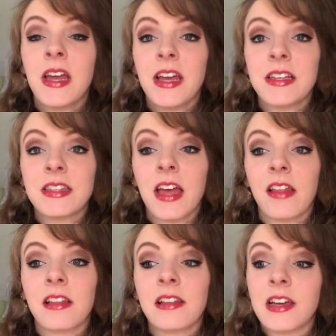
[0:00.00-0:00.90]
is
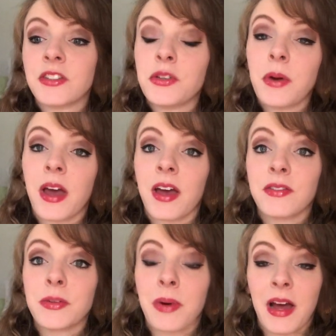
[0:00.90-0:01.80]
that the less you have
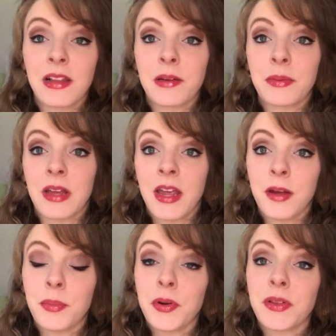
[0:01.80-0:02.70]
to pile up in a
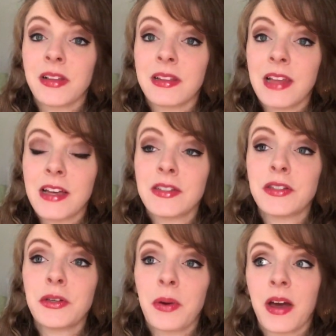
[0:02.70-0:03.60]
hamper, the less
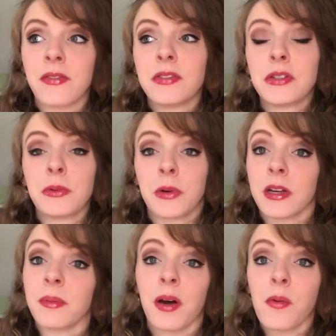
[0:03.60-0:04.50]
you have to
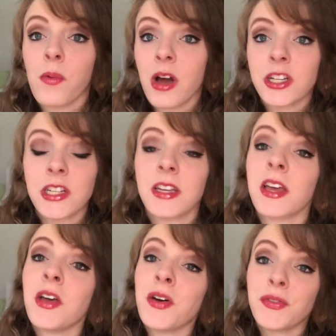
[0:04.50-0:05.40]
worry about washing,
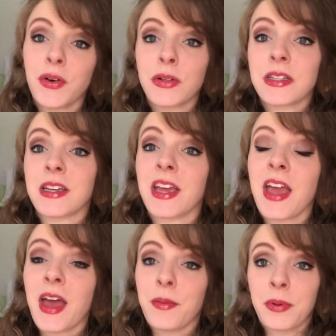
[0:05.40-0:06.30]
folding,
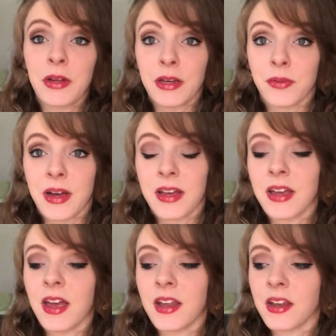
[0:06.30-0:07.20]
and putting
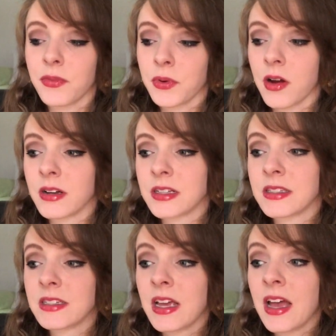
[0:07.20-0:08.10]
away. And if we're
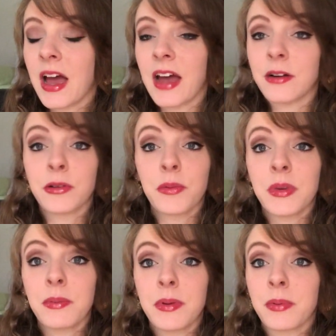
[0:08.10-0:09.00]
honest, I don't know
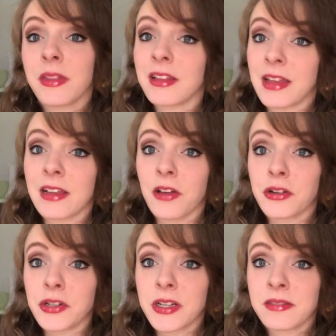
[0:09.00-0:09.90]
many people that like
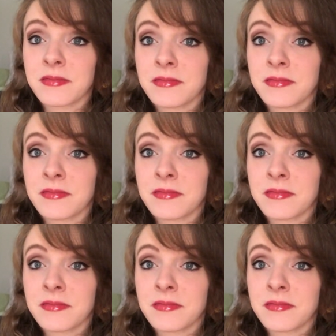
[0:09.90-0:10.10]
laundry.